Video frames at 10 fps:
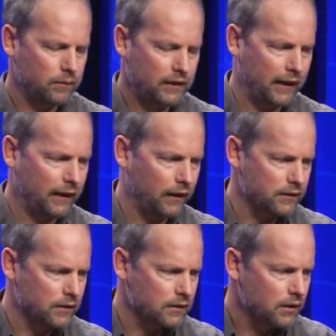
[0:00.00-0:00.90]
data
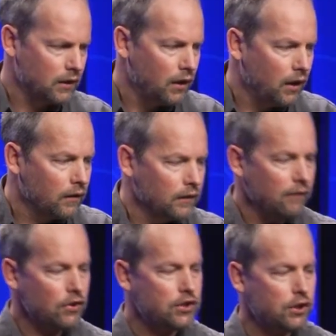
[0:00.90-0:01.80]
analysis.
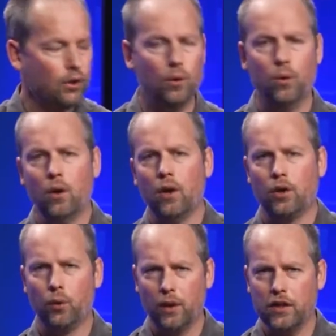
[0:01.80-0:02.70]
Level 2,
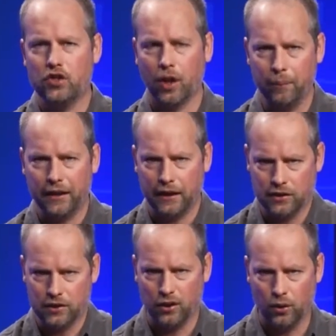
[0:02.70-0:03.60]
you're really jumping
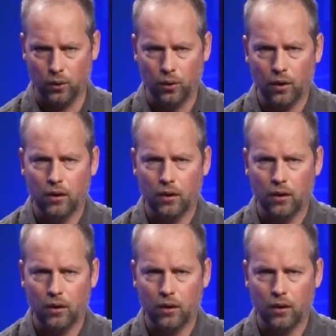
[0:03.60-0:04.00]
into,